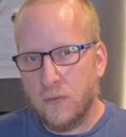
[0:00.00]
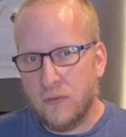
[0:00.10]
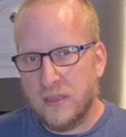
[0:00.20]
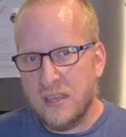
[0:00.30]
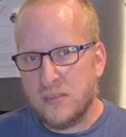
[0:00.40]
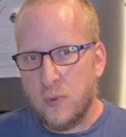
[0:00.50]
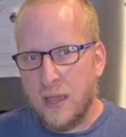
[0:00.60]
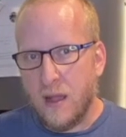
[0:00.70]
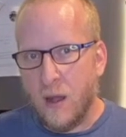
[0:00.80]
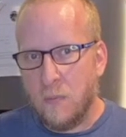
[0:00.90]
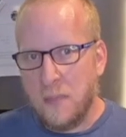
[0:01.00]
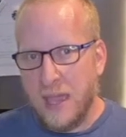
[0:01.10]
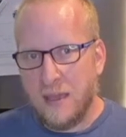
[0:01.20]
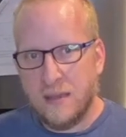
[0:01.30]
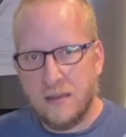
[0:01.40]
this week I'll
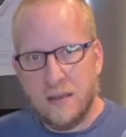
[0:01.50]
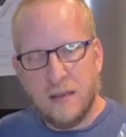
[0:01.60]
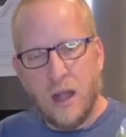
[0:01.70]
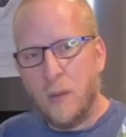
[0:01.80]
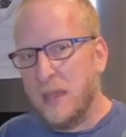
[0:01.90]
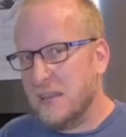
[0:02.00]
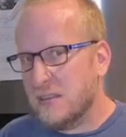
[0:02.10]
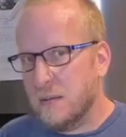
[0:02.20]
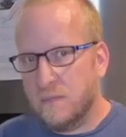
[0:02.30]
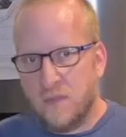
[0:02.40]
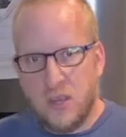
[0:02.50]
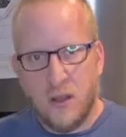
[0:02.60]
make some